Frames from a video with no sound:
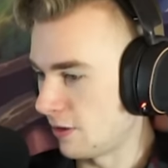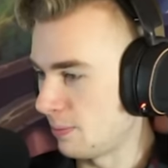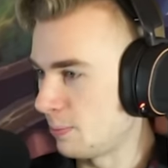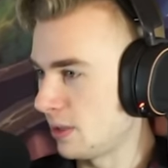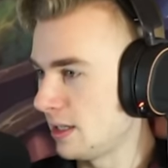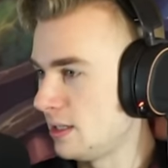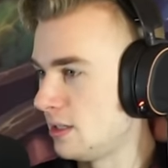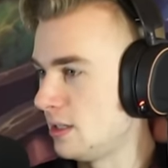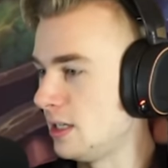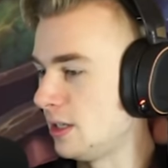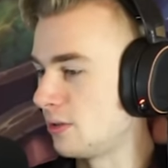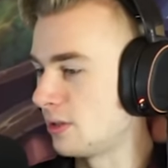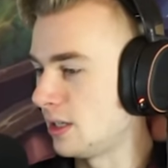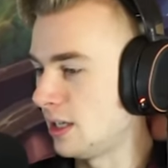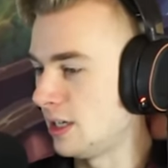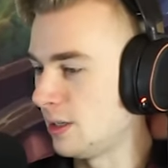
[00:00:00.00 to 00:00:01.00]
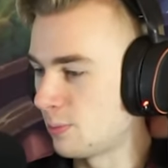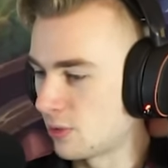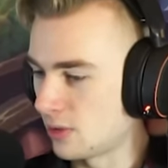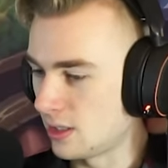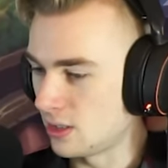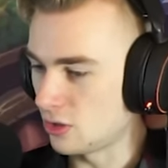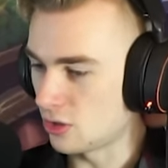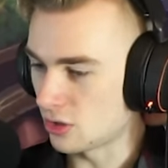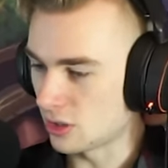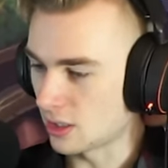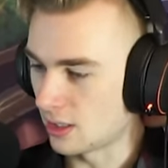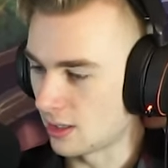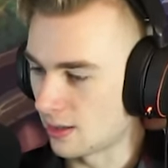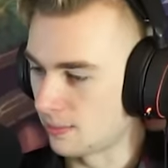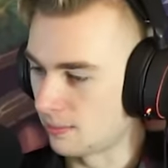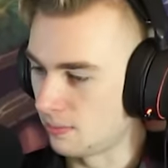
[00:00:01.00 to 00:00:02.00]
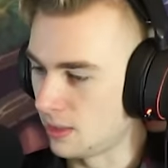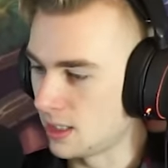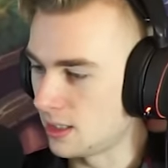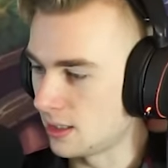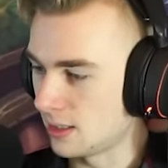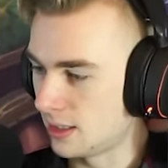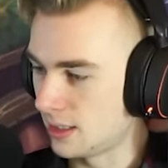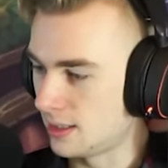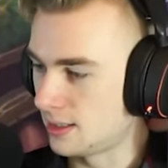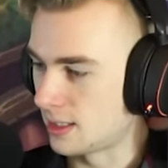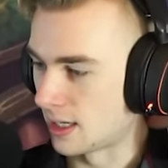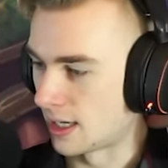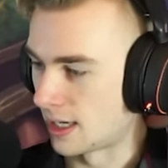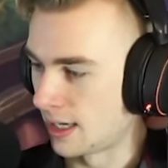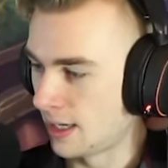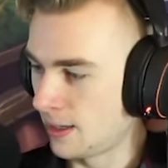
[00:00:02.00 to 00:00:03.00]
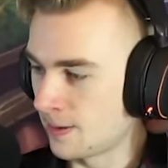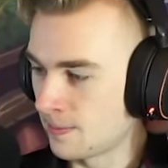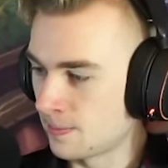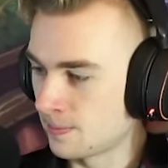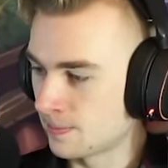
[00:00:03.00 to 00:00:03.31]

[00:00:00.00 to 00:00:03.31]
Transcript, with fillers: I play Secret Keeper, he's just going to immediately die.